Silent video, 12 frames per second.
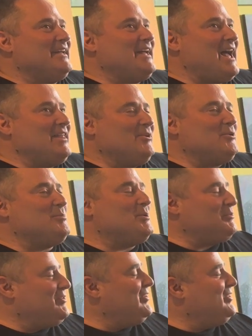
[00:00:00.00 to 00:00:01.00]
I learned to be
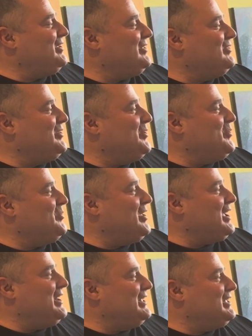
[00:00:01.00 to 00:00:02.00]
resilient, like
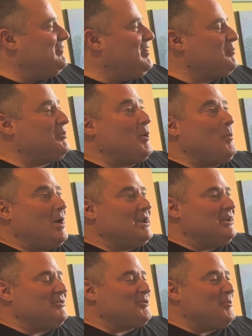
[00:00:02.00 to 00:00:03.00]
I didn't give up because I wanted
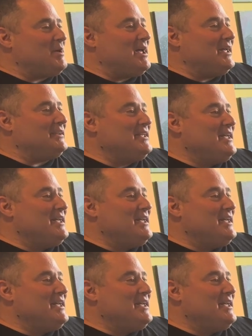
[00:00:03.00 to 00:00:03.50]
it so bad.